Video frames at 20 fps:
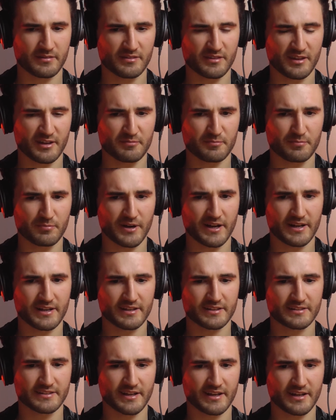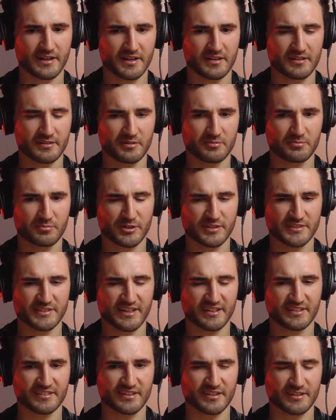then breaking down what
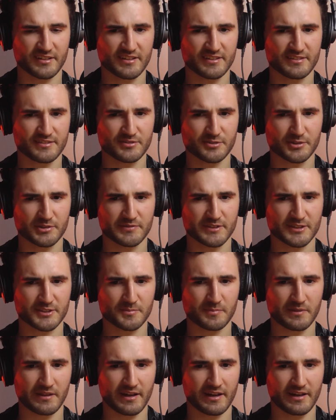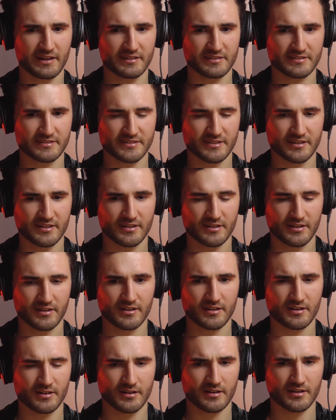exactly it is sort of explains
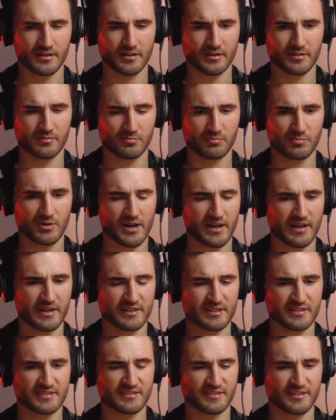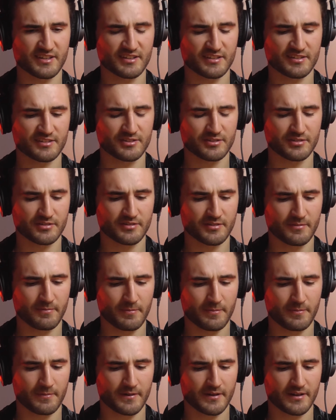why it is that you
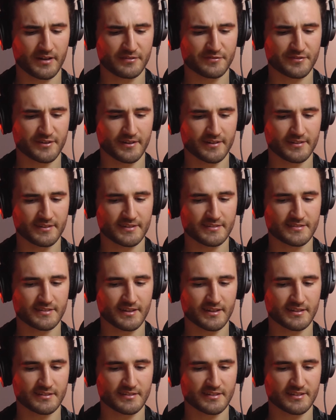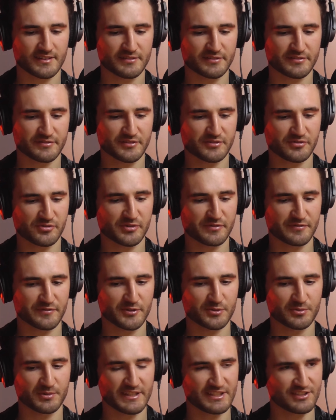are feeling these things. Then you sort of
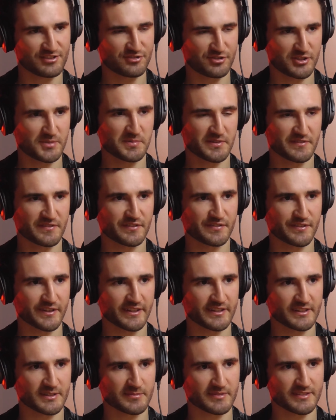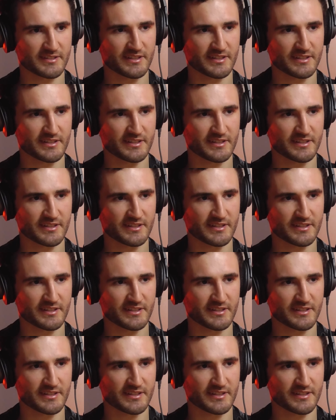feel less stupid for feeling them,